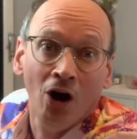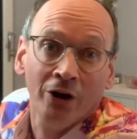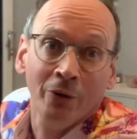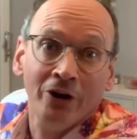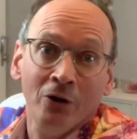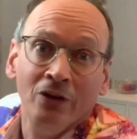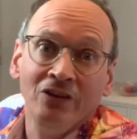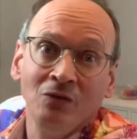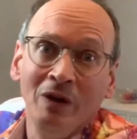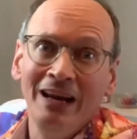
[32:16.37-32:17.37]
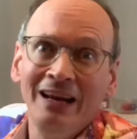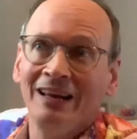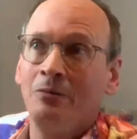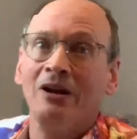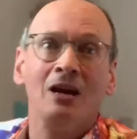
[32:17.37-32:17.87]
Do I Do This Week?
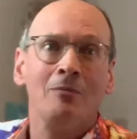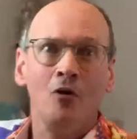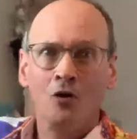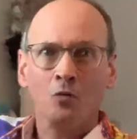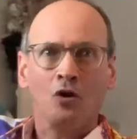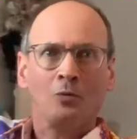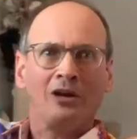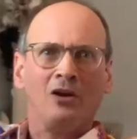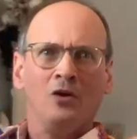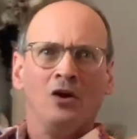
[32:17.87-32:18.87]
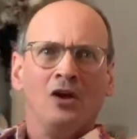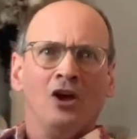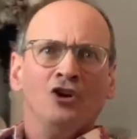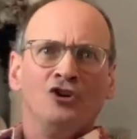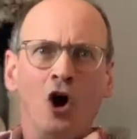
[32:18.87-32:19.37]
When you're bored, what do we do?
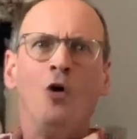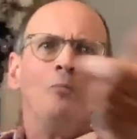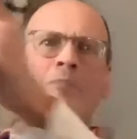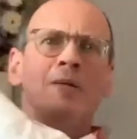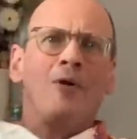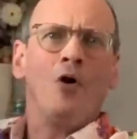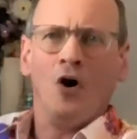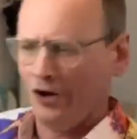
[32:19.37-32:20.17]
Don't be bored.